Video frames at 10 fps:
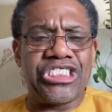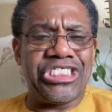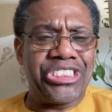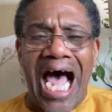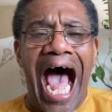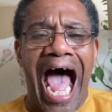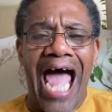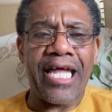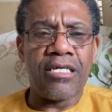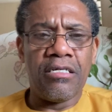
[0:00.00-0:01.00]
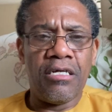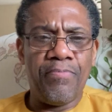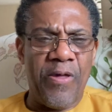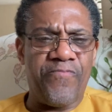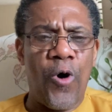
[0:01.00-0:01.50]
die
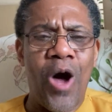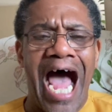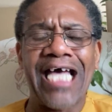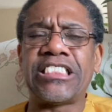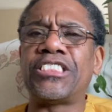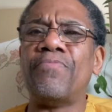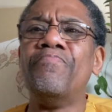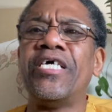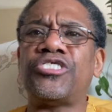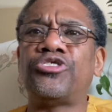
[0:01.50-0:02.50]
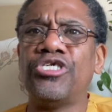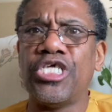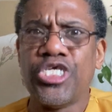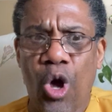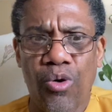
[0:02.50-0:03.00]
before I submit to
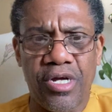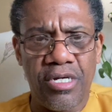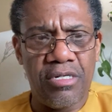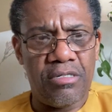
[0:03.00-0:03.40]
the yoke,